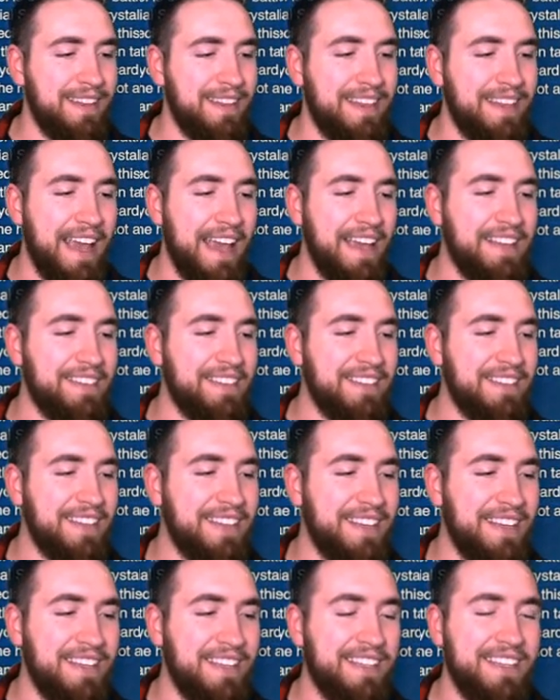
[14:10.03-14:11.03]
Yeah,
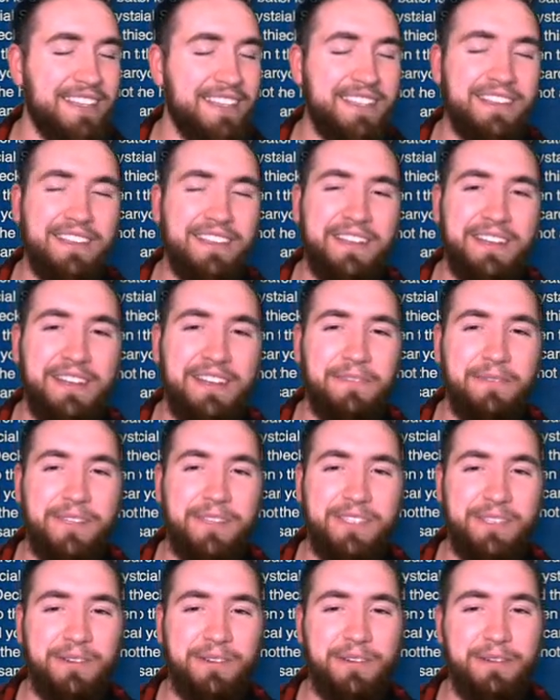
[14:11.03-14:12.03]
he
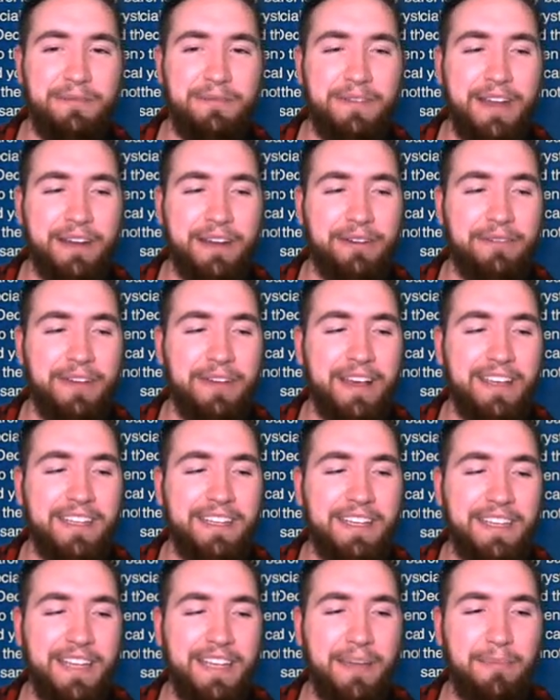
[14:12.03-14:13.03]
was screwed if Necrovalley
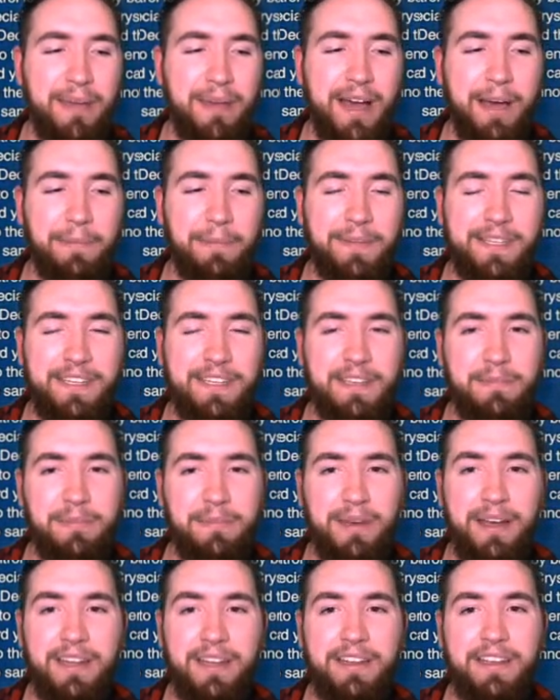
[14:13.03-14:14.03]
didn't get popped.
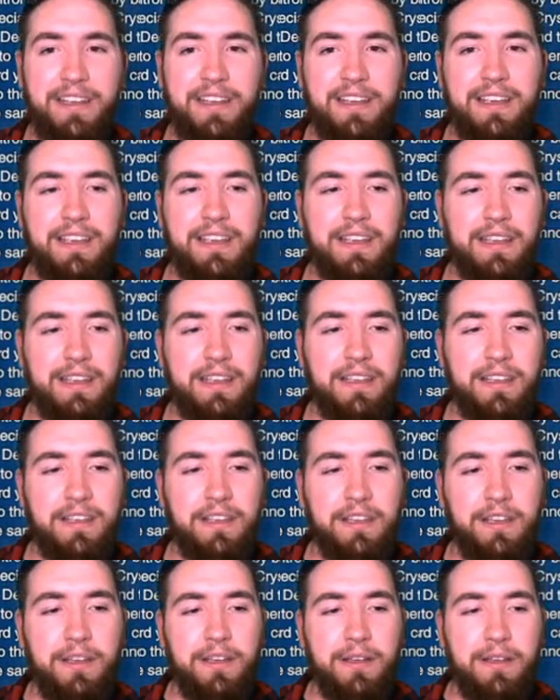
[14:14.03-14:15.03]
But
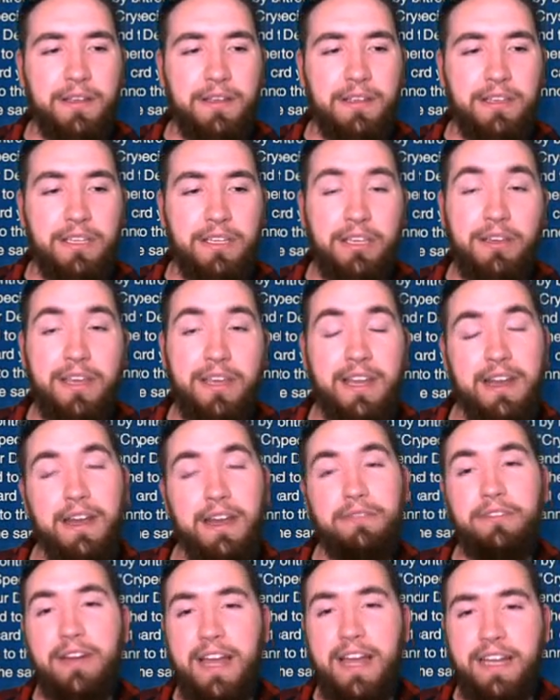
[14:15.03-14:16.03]
you can
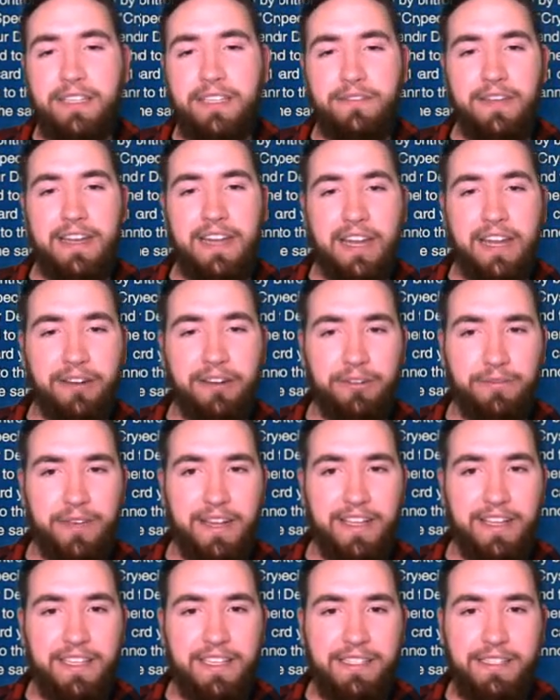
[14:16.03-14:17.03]
never activate
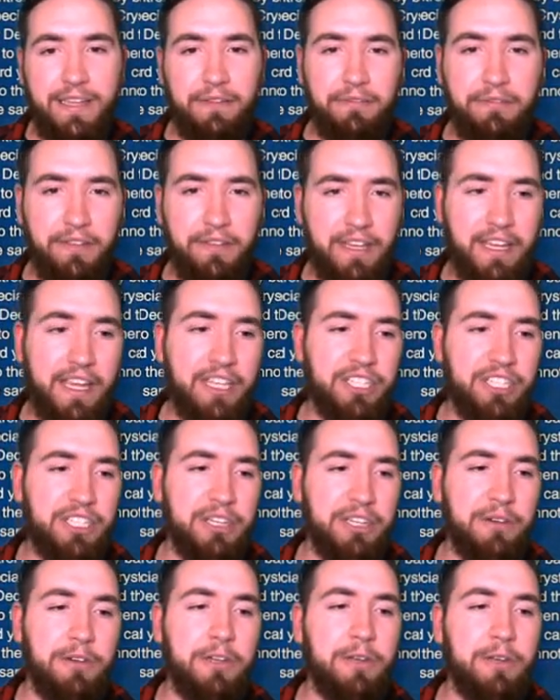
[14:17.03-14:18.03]
Necrovalley safely against
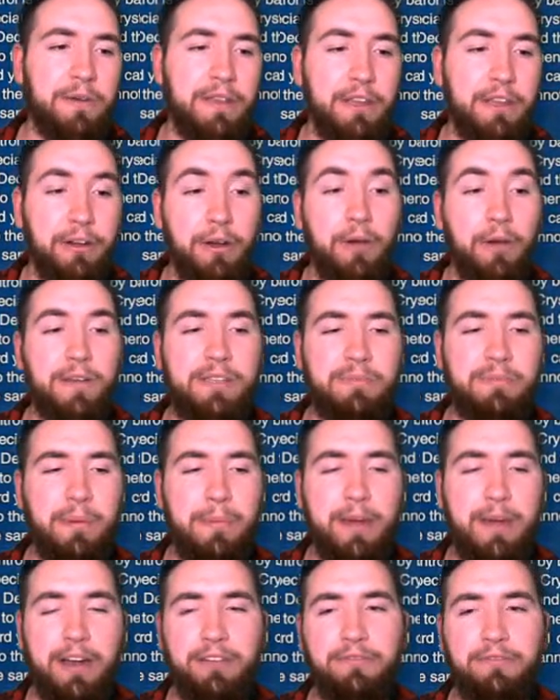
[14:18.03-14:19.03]
Shiranui. They're always
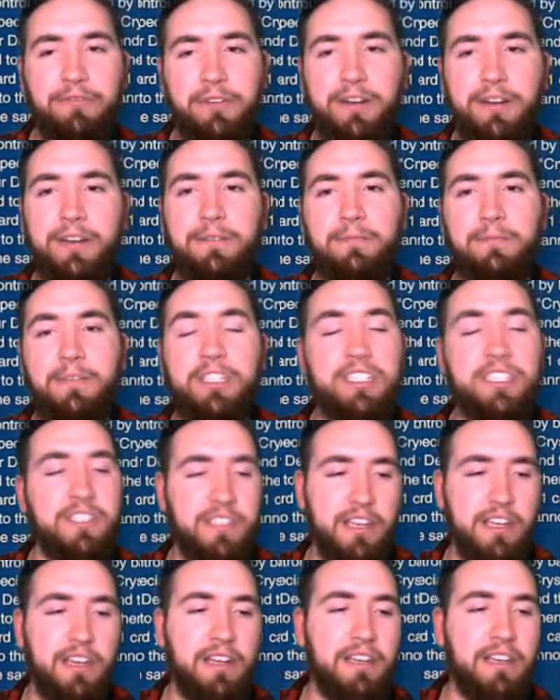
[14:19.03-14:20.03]
prepared for it, which is
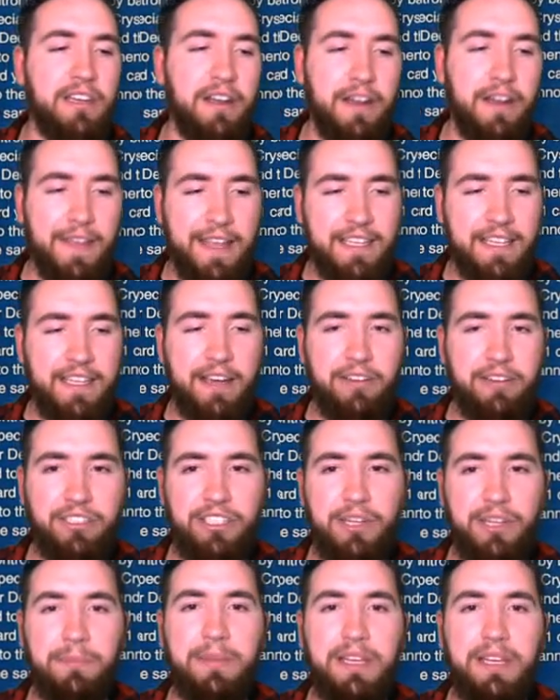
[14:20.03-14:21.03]
good. You know, that's how it
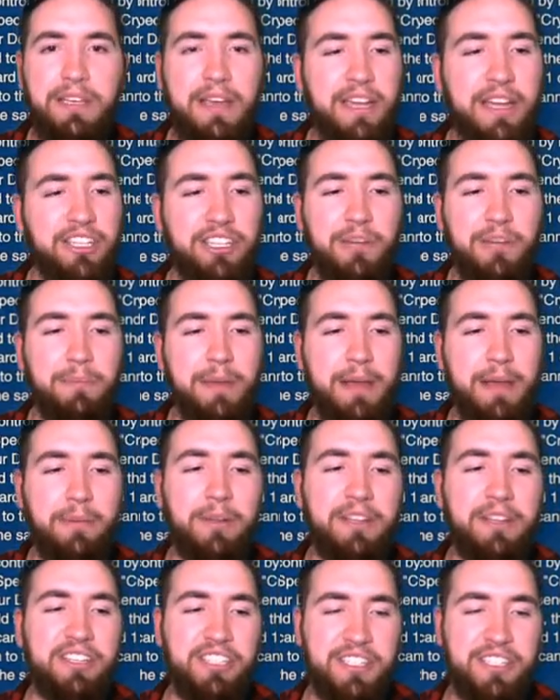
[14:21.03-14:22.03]
should be. I shouldn't be able
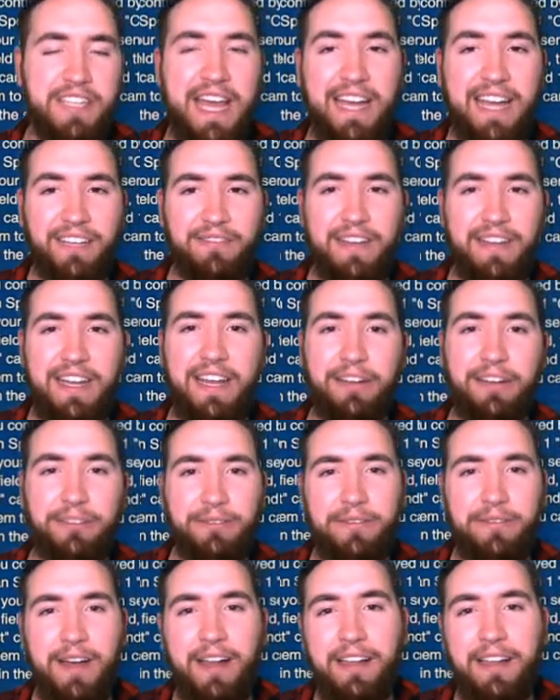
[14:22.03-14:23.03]
to just activate
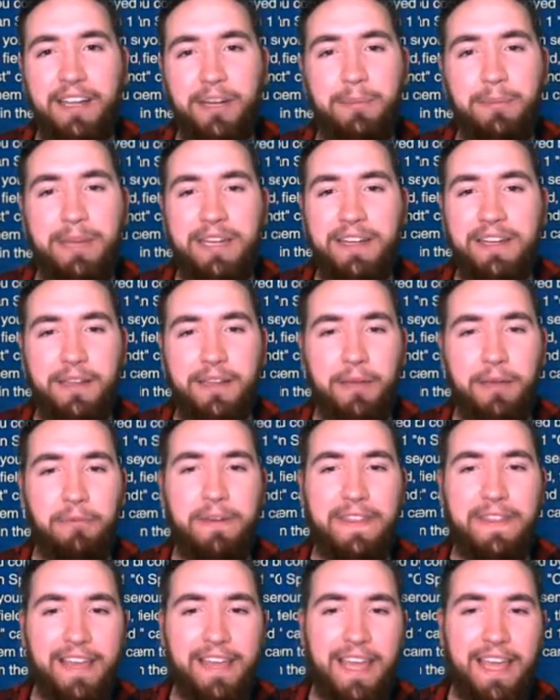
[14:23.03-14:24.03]
Necrovalley and immediately
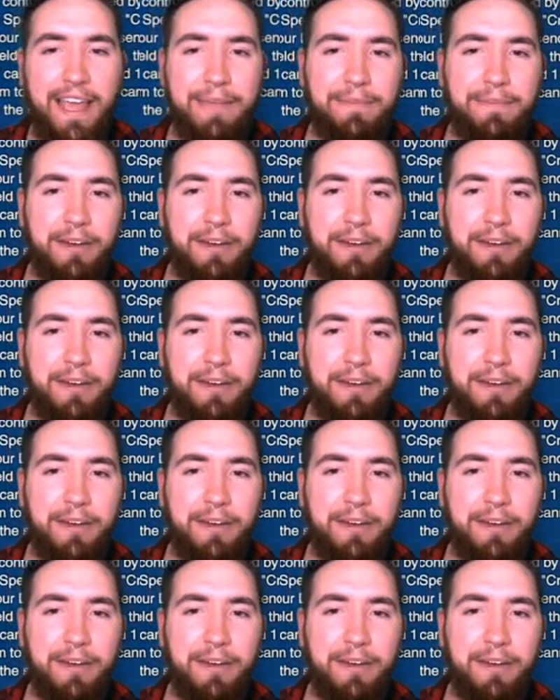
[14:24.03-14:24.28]
win the game.